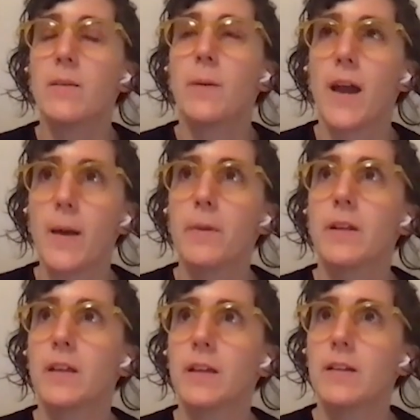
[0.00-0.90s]
up
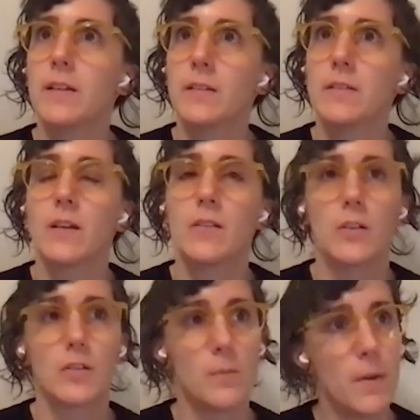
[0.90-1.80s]
happening is I
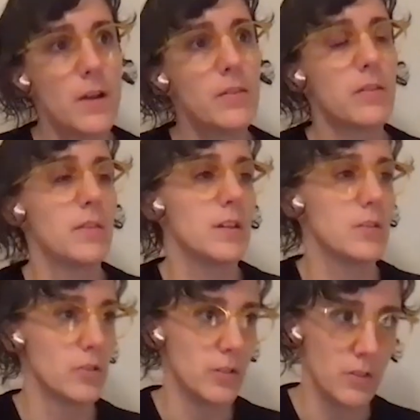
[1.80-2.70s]
took the month and then it
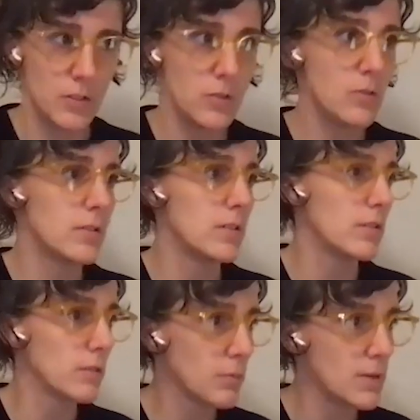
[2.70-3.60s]
turned into 2 and then to
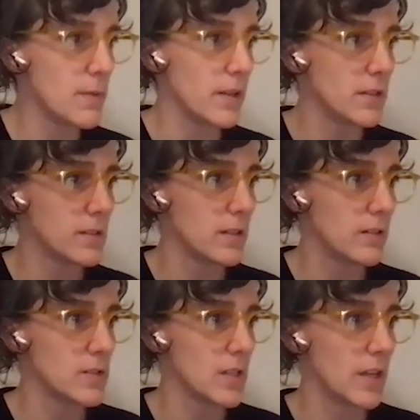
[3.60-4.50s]
3 months. And I
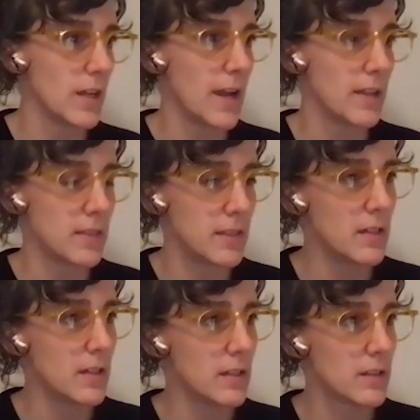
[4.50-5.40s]
was like, I
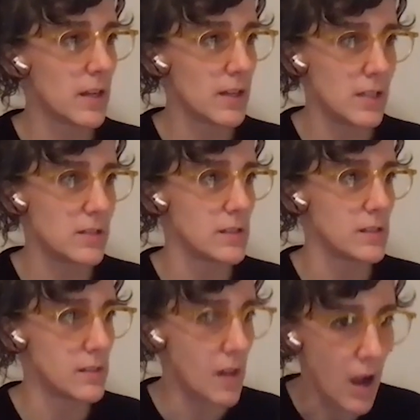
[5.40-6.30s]
think that I need to
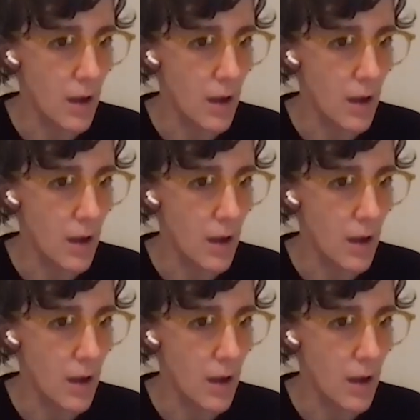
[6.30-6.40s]
stop.